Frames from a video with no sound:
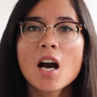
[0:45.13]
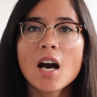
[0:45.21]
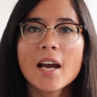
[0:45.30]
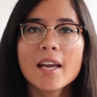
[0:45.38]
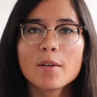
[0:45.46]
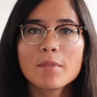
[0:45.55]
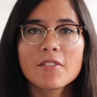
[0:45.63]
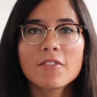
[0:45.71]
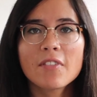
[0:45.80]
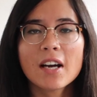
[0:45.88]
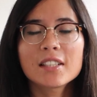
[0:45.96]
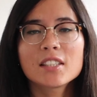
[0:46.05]
I am
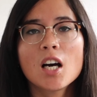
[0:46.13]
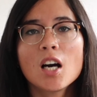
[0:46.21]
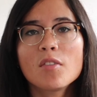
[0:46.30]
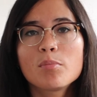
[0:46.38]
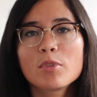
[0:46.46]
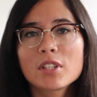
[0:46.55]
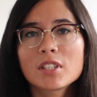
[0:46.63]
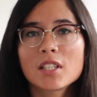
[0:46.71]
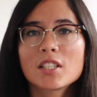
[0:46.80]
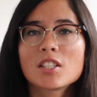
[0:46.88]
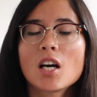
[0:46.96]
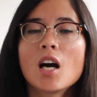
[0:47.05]
in fact half
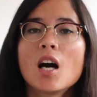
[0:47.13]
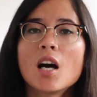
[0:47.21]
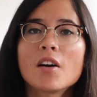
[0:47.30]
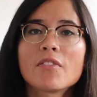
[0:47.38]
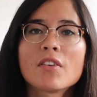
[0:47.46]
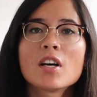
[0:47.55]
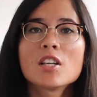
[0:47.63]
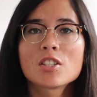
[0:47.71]
British, half